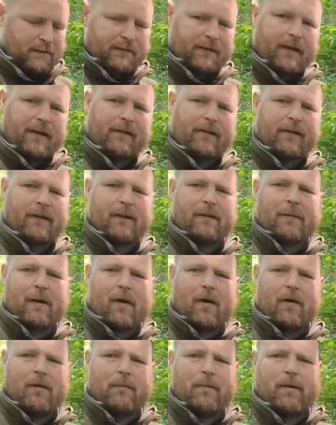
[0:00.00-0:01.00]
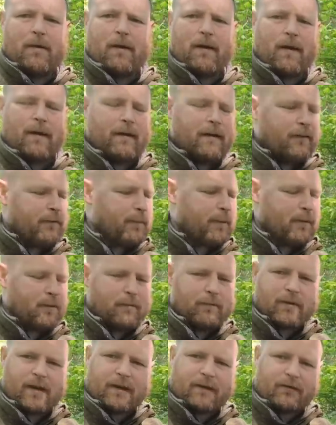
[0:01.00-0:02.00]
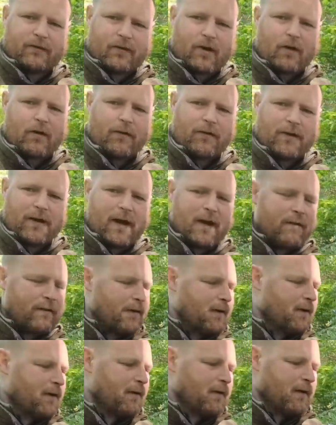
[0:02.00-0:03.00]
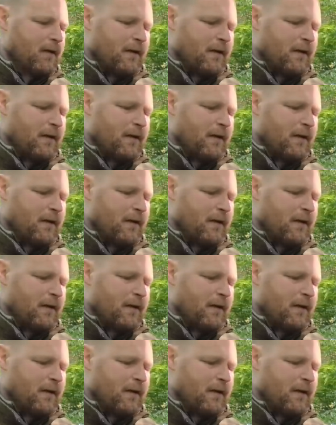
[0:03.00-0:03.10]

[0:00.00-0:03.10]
Tent's at the bottom, and this becomes like your storage area.